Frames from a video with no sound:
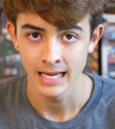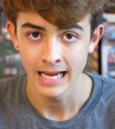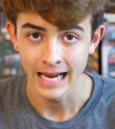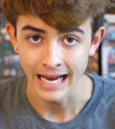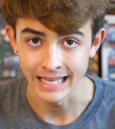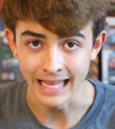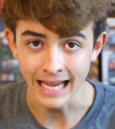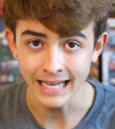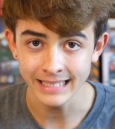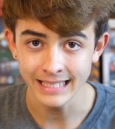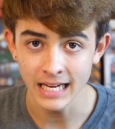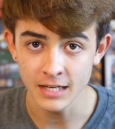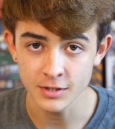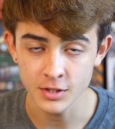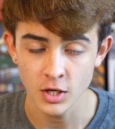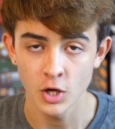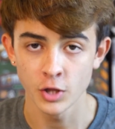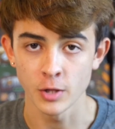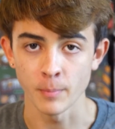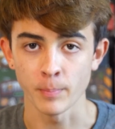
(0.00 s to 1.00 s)
In that
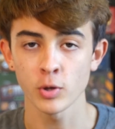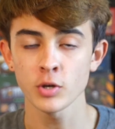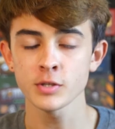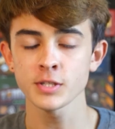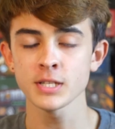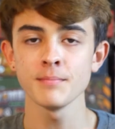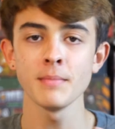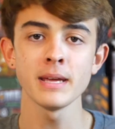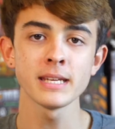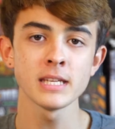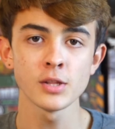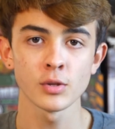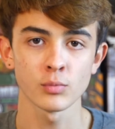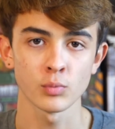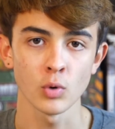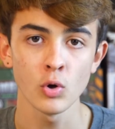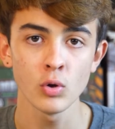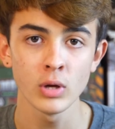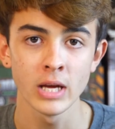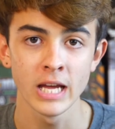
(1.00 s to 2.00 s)
case, the person making the
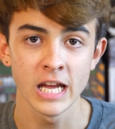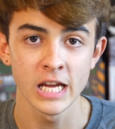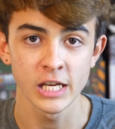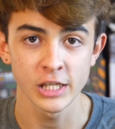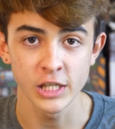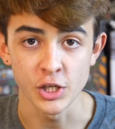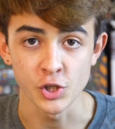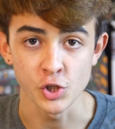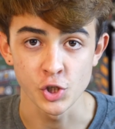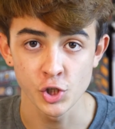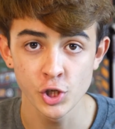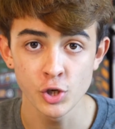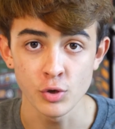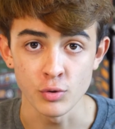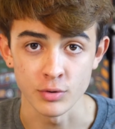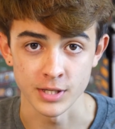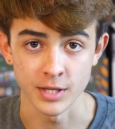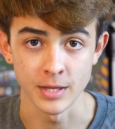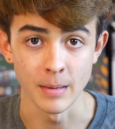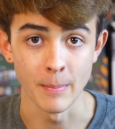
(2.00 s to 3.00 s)
roll can
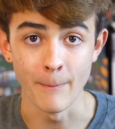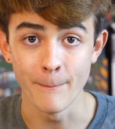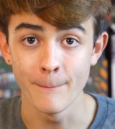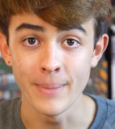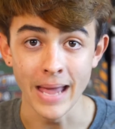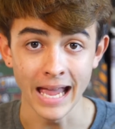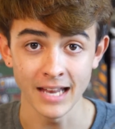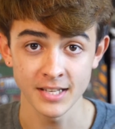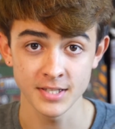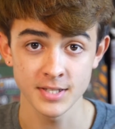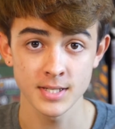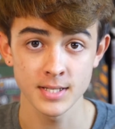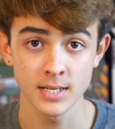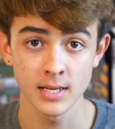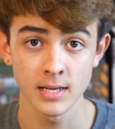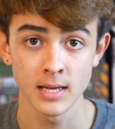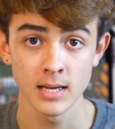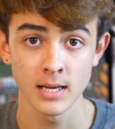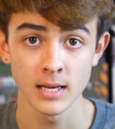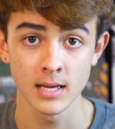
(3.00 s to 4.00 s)
choose the best
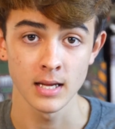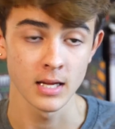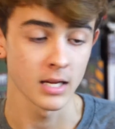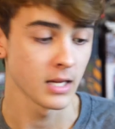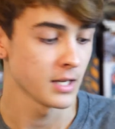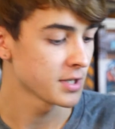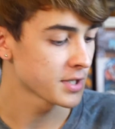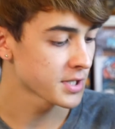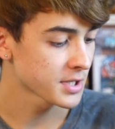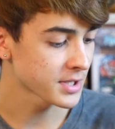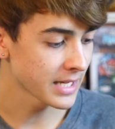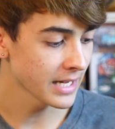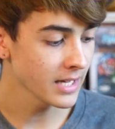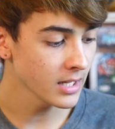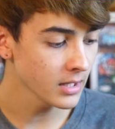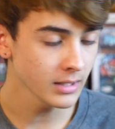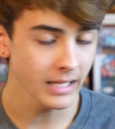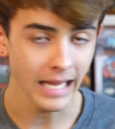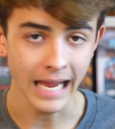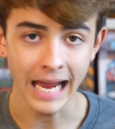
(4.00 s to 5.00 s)

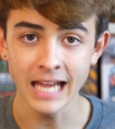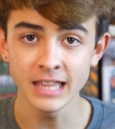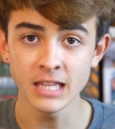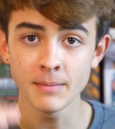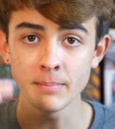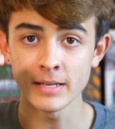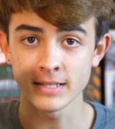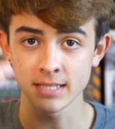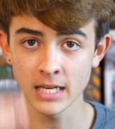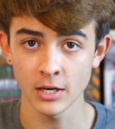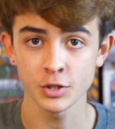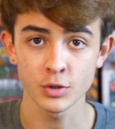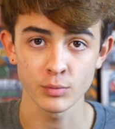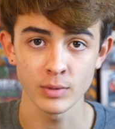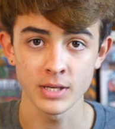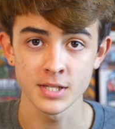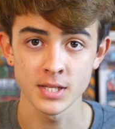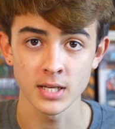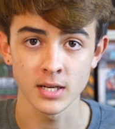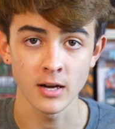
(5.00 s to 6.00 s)
skill and the best
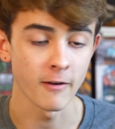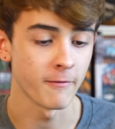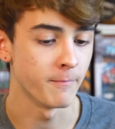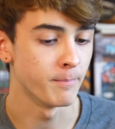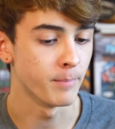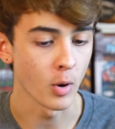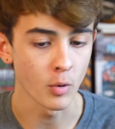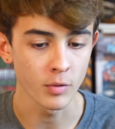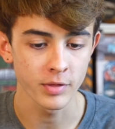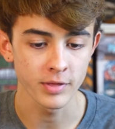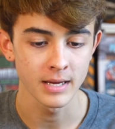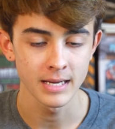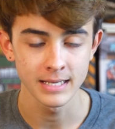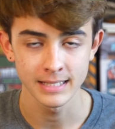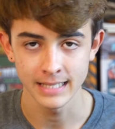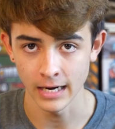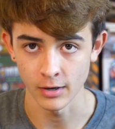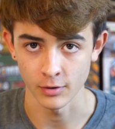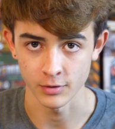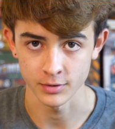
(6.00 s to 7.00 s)
characteristic of both
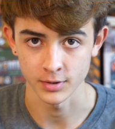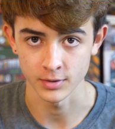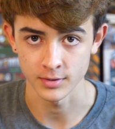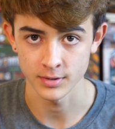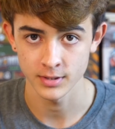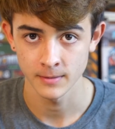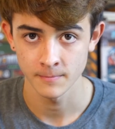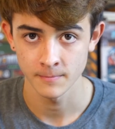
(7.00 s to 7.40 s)
characters.